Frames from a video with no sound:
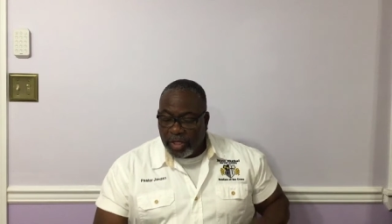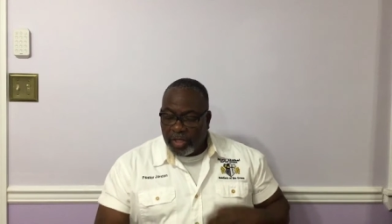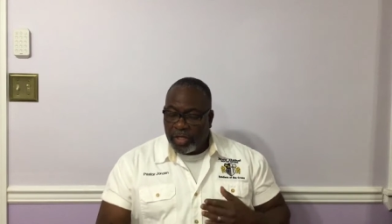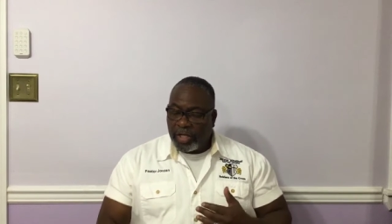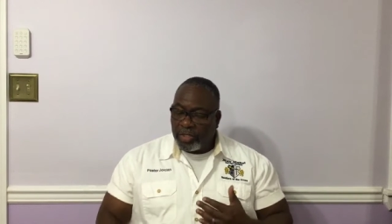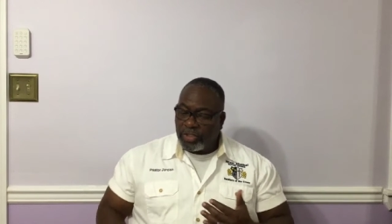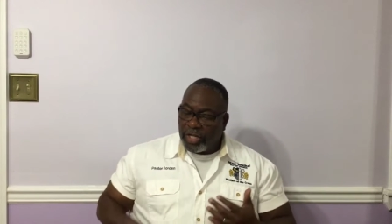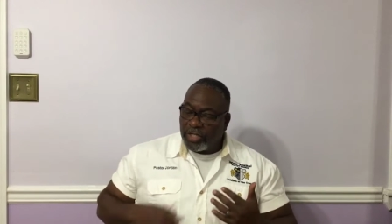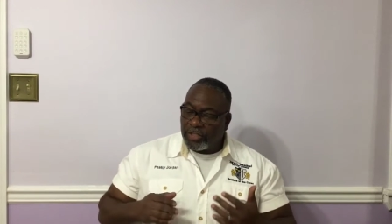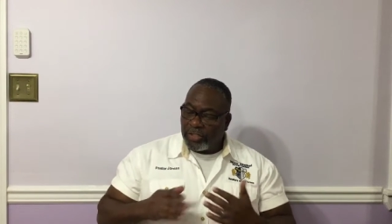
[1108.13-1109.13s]
He, he
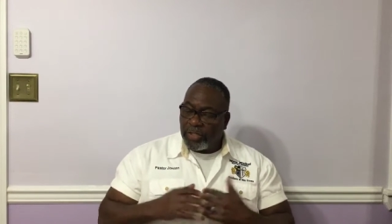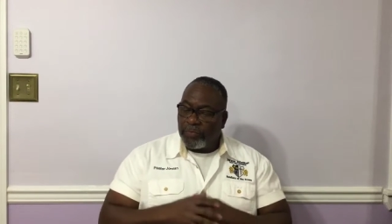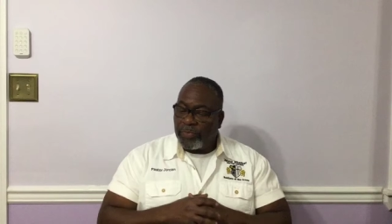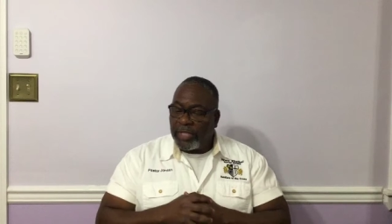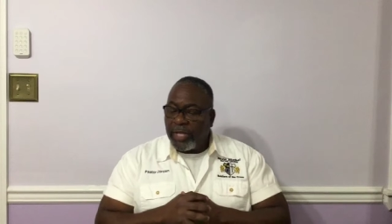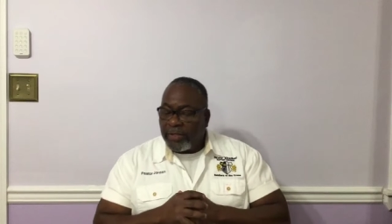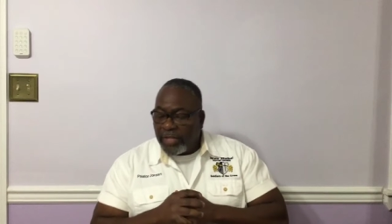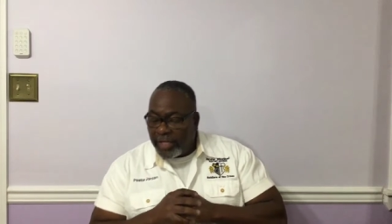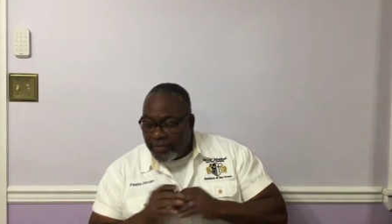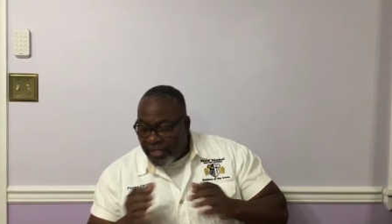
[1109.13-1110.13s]
says
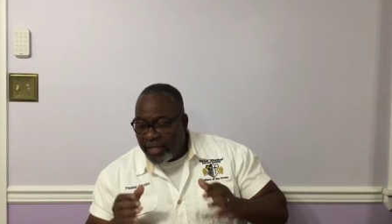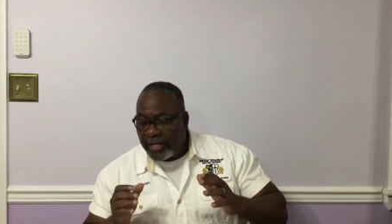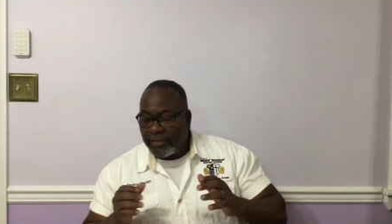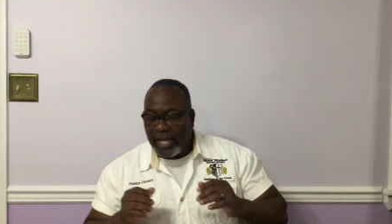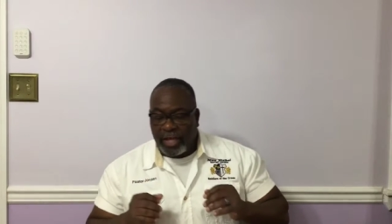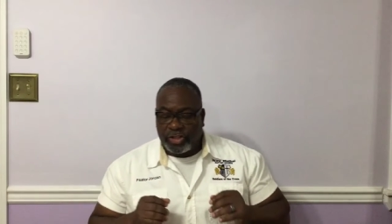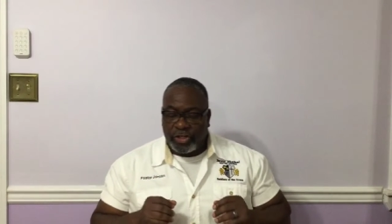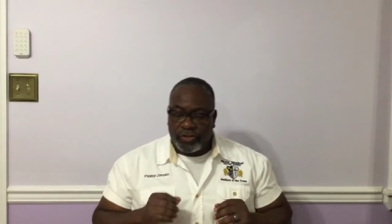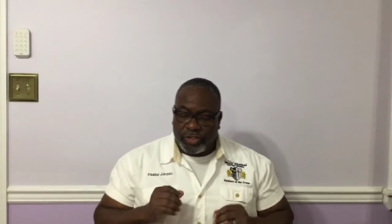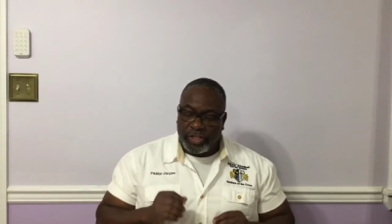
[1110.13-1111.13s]
that then thou
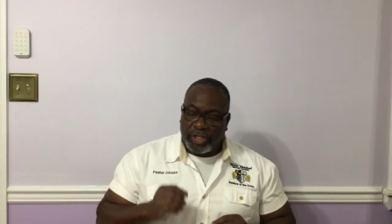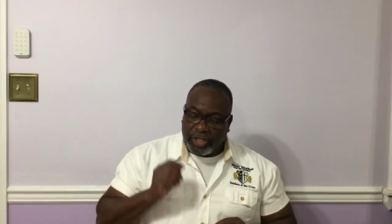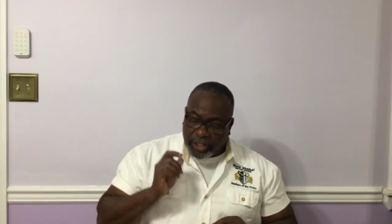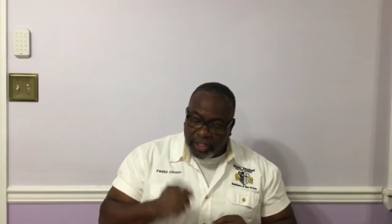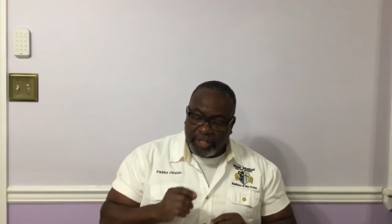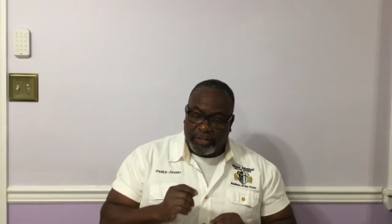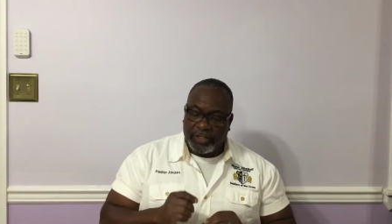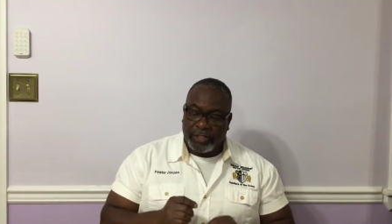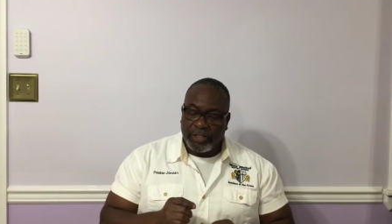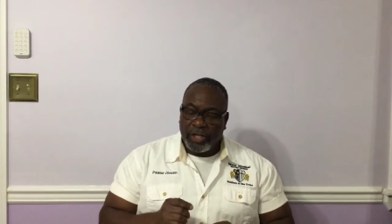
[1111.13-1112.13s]
shalt see
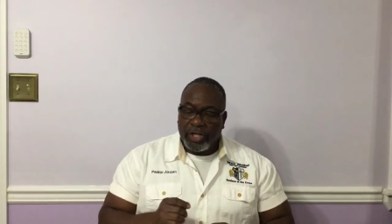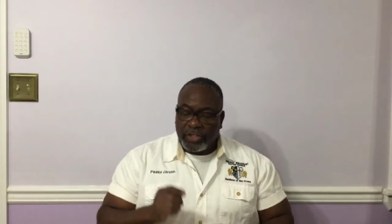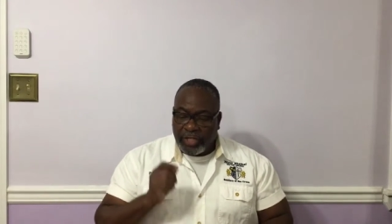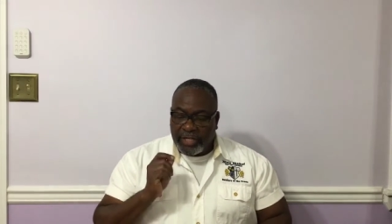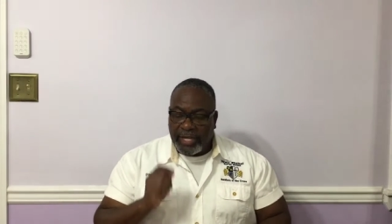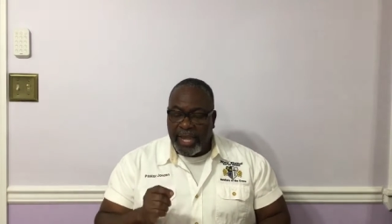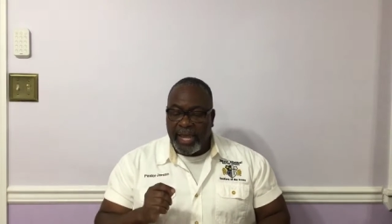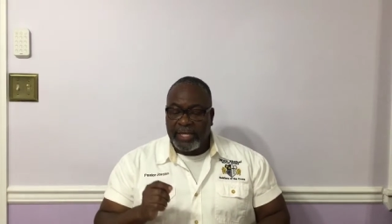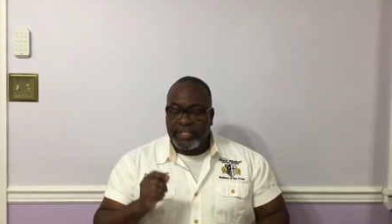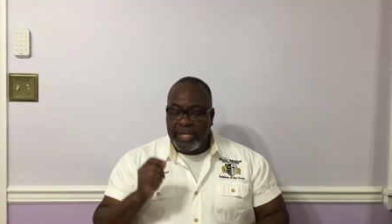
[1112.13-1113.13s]
clearly to
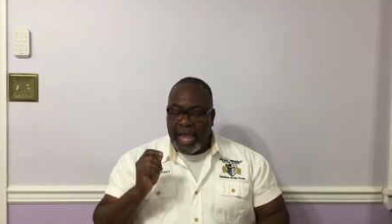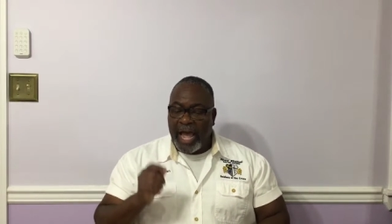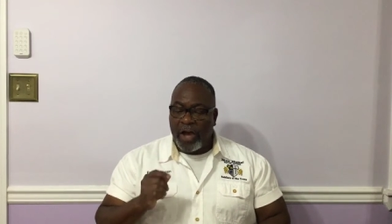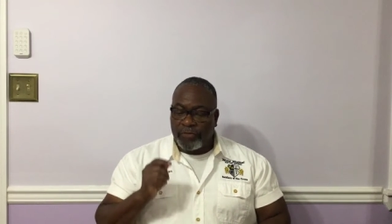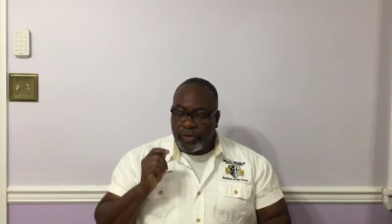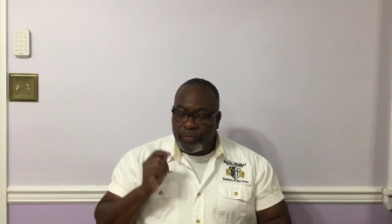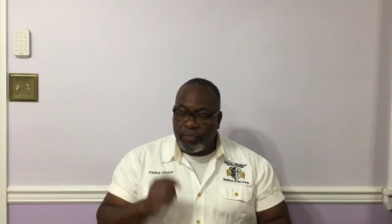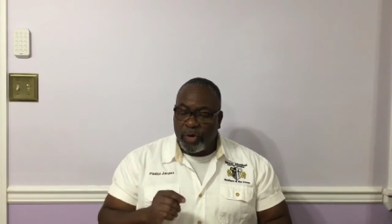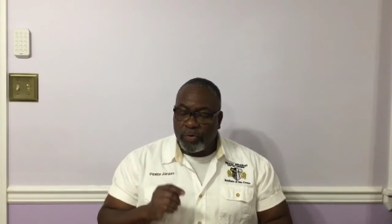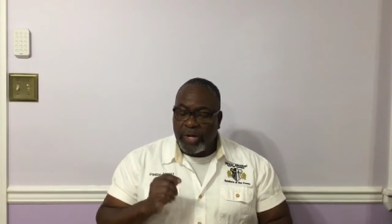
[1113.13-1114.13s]
cast out the
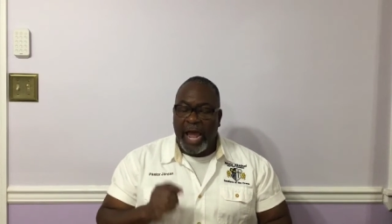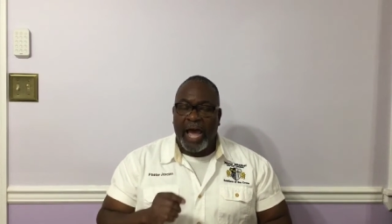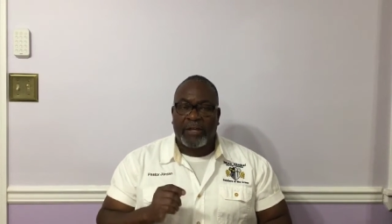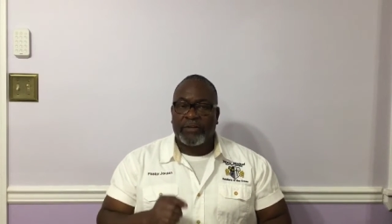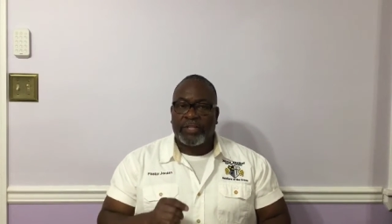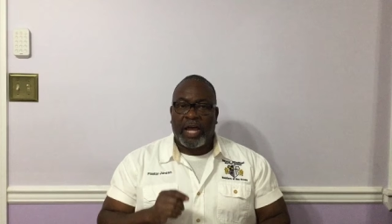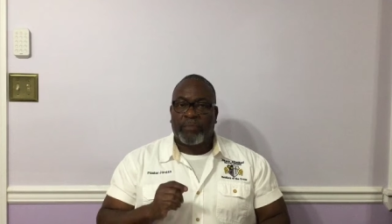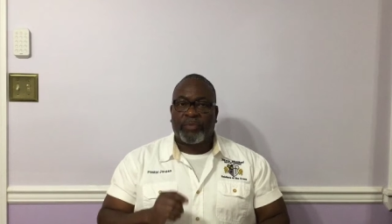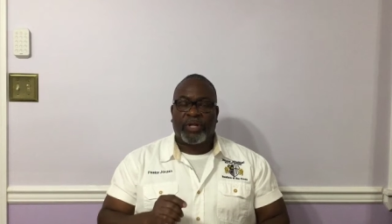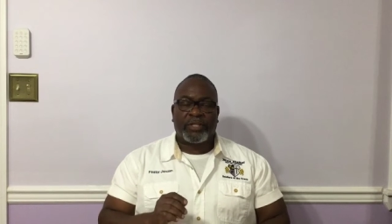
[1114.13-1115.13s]
mote out of
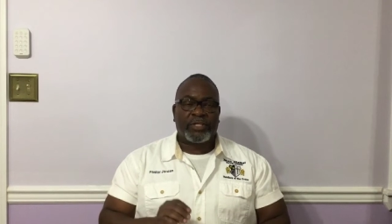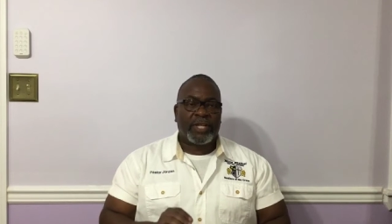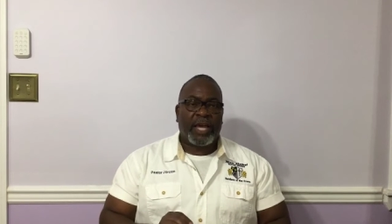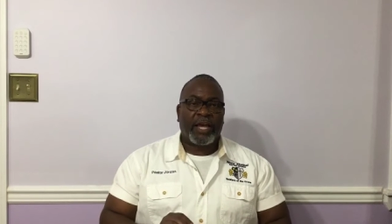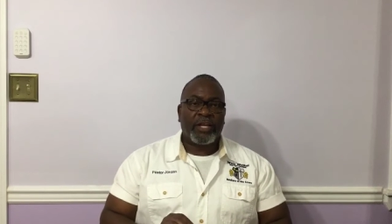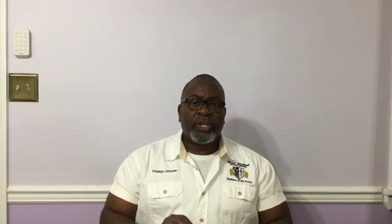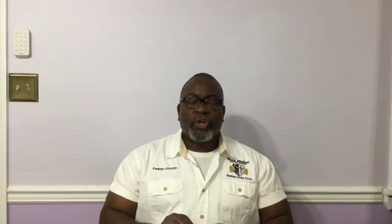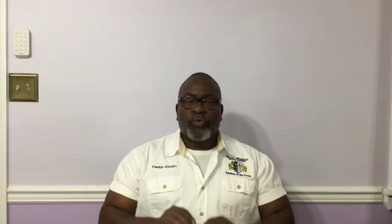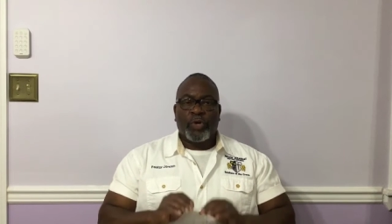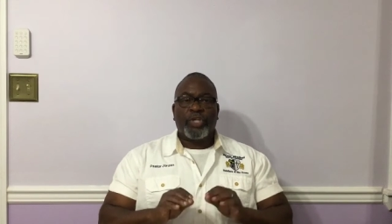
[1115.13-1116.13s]
thy brother's eye
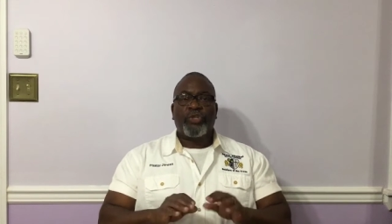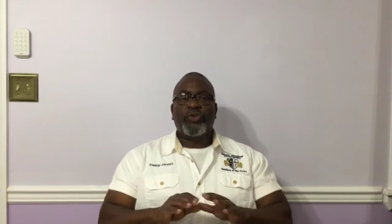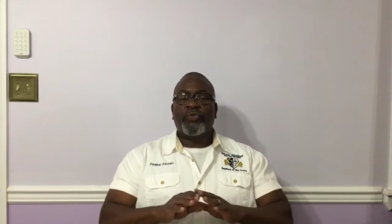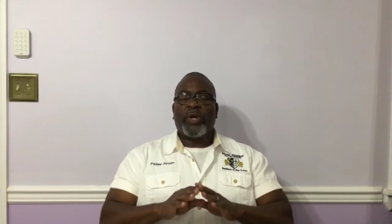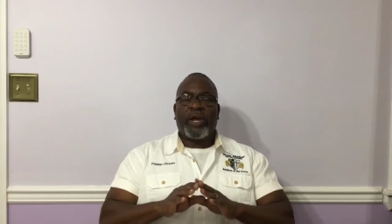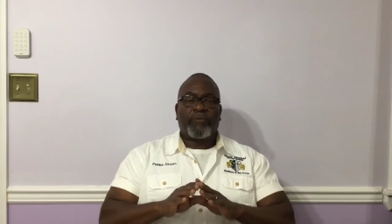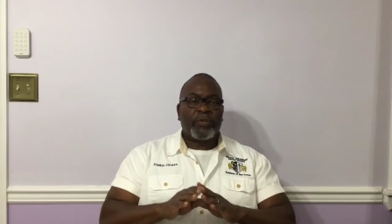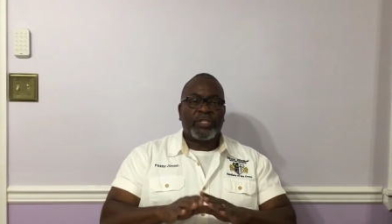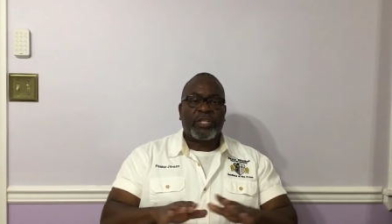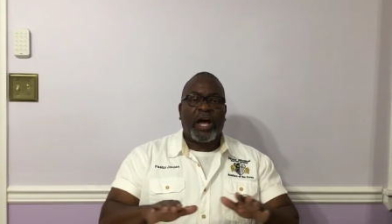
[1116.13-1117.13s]
when you have
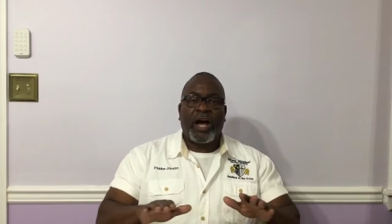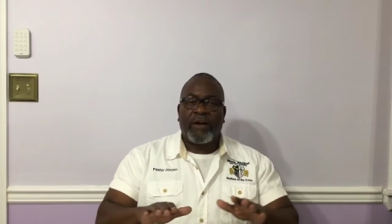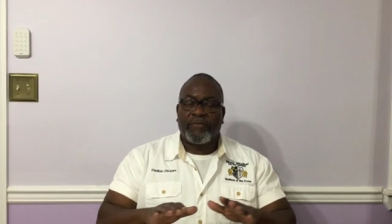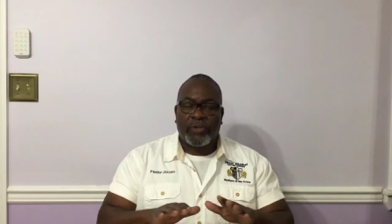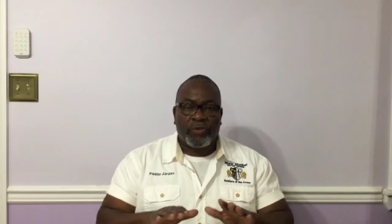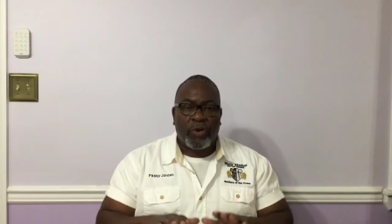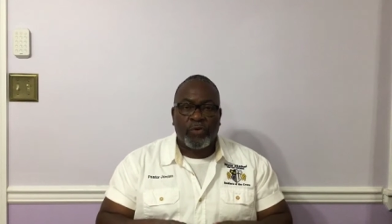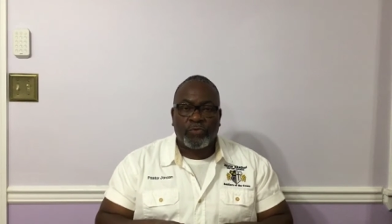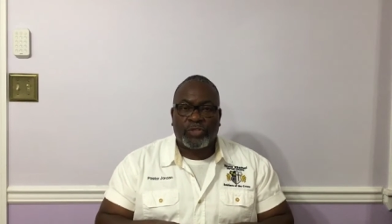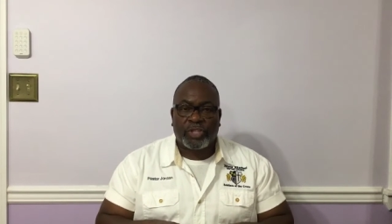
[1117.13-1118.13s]
resolved your
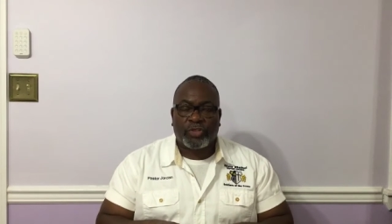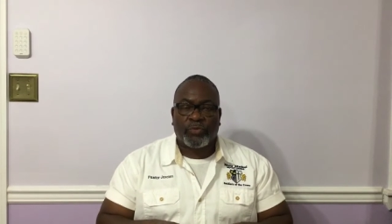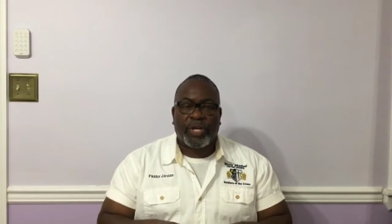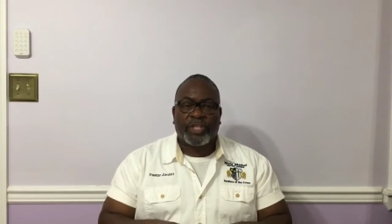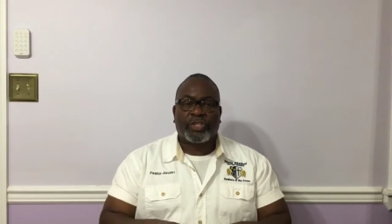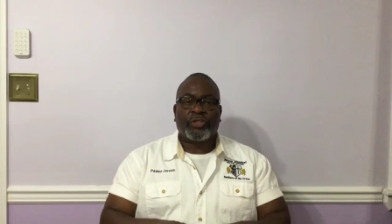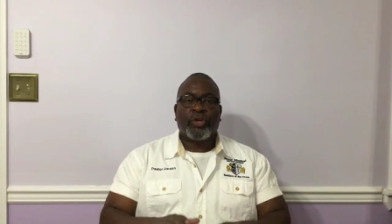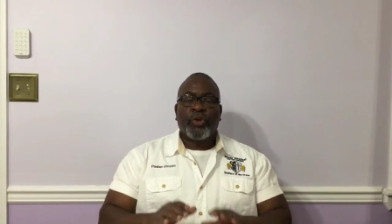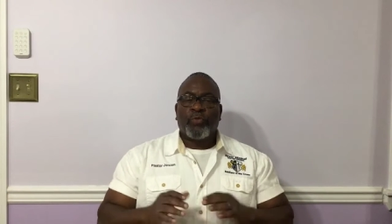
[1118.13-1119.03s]
own situation,